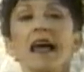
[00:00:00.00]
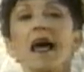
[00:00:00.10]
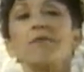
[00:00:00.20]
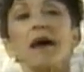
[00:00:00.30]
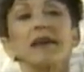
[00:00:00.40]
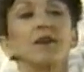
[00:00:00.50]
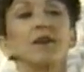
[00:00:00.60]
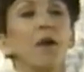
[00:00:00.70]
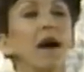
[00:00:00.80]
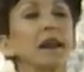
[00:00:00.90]
and makes the
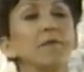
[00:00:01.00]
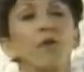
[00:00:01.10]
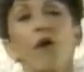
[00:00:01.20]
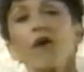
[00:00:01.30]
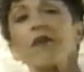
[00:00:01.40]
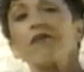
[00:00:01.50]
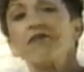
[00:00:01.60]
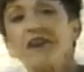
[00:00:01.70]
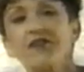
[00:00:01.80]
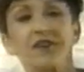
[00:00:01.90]
body more
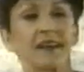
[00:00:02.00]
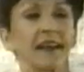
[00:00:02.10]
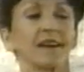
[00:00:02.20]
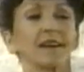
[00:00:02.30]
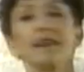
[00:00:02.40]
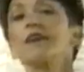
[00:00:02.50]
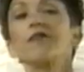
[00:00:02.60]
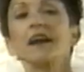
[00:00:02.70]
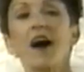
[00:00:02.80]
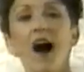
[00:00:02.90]
efficient at
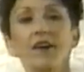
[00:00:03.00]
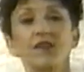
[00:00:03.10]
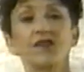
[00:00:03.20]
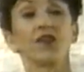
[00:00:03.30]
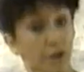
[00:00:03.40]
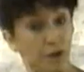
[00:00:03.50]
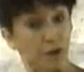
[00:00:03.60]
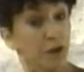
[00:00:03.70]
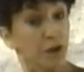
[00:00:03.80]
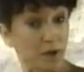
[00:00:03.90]
delivering oxygen
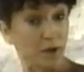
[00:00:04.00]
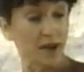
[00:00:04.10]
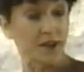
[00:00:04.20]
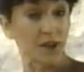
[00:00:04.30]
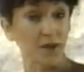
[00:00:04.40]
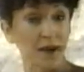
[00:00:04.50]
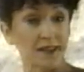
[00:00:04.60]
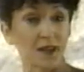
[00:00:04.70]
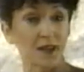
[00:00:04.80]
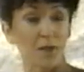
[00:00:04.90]
through the blood to the
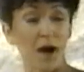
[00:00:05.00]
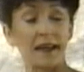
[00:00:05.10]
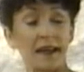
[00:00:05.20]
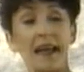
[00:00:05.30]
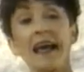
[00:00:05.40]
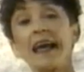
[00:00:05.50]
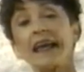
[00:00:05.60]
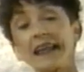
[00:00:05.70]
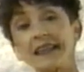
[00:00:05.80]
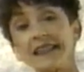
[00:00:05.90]
rest of the body.
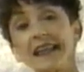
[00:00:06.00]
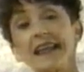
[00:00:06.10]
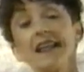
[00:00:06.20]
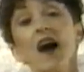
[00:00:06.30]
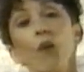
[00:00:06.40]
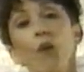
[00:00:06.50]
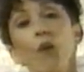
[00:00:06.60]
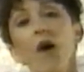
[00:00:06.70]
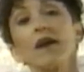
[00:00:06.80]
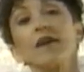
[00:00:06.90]
Indeed,
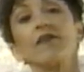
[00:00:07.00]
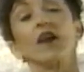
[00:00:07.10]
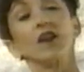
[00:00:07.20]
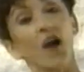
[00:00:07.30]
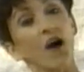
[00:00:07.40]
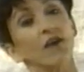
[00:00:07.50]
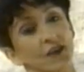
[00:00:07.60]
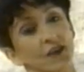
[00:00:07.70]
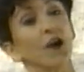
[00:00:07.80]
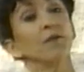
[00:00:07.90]
one of the
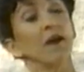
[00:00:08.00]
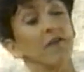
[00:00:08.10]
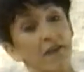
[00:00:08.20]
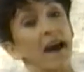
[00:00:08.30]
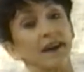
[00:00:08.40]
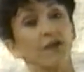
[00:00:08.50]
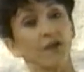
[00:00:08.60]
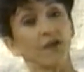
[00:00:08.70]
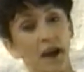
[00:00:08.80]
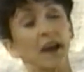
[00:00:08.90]
long-term effects
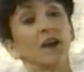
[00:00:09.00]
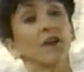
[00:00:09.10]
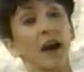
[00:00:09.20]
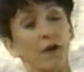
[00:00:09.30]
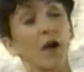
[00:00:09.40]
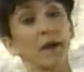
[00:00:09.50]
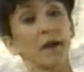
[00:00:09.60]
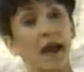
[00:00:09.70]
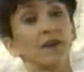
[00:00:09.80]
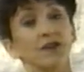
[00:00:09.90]
of regular
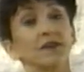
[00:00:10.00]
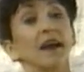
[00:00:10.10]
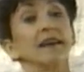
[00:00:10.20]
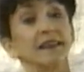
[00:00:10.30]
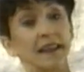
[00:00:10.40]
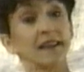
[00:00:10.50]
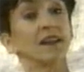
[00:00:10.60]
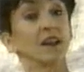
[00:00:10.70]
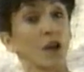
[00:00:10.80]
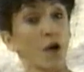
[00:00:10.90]
aerobic exercise is
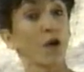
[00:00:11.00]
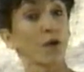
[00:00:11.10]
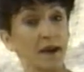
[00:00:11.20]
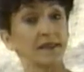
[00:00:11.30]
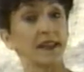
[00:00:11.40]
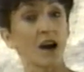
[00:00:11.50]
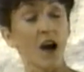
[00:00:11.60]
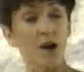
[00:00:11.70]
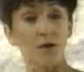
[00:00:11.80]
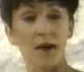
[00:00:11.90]
a lower resting
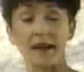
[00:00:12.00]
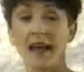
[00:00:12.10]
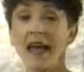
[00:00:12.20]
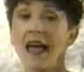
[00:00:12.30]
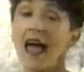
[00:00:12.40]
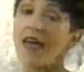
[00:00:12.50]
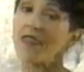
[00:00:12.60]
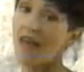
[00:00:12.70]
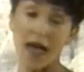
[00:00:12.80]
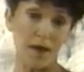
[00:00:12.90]
heart rate,
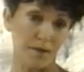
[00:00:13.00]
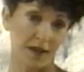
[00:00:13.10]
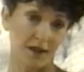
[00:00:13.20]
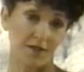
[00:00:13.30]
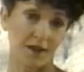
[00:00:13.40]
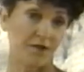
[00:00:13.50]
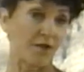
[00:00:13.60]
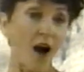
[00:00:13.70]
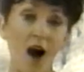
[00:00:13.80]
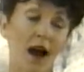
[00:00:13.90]
and that benefit
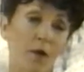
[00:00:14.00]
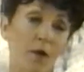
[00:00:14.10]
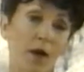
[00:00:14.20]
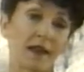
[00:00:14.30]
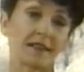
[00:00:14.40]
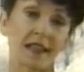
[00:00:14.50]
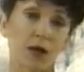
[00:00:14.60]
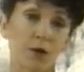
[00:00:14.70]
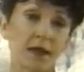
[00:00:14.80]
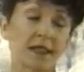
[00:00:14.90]
far outweighs
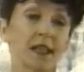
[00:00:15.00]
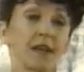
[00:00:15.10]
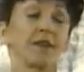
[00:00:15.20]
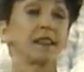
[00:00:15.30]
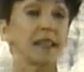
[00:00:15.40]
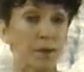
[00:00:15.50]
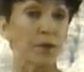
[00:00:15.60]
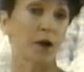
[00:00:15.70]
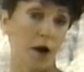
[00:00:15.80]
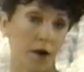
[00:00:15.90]
any risk of a
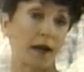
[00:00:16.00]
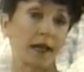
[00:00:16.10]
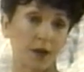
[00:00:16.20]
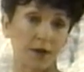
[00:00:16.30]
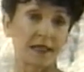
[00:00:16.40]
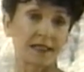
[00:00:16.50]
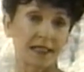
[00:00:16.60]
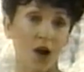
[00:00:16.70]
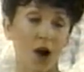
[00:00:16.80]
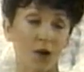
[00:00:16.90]
temporary increase
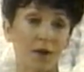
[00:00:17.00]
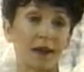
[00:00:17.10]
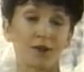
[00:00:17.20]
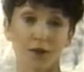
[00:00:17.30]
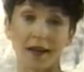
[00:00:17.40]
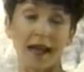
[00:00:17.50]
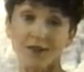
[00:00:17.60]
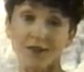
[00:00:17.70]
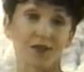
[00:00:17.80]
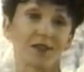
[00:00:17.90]
in heart rate during
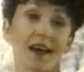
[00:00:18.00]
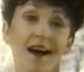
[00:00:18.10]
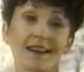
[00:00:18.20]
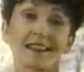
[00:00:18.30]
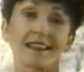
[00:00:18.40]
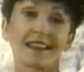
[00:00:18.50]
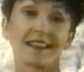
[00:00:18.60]
exercise.